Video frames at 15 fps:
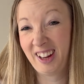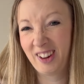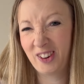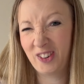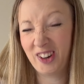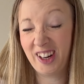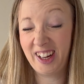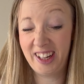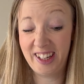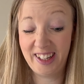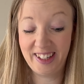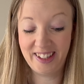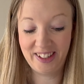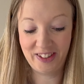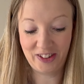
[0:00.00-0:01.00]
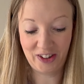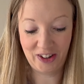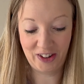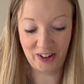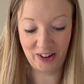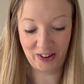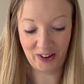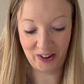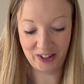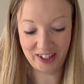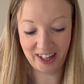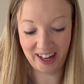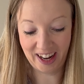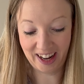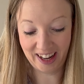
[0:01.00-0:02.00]
When I did start to
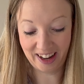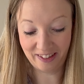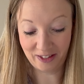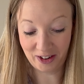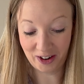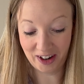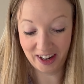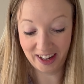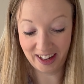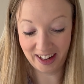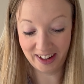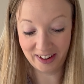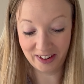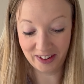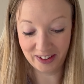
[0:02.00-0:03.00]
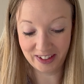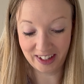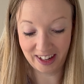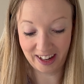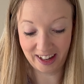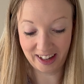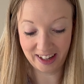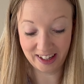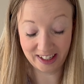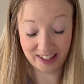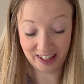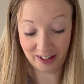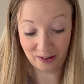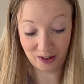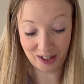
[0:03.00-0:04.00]
crochet, I never did those, and I didn't
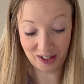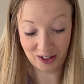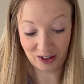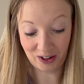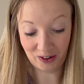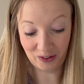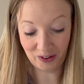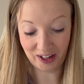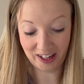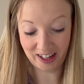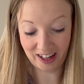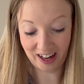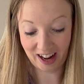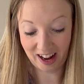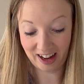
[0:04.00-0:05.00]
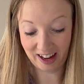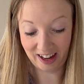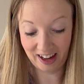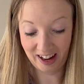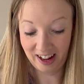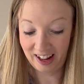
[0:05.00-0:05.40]
check what yarn weight they had, and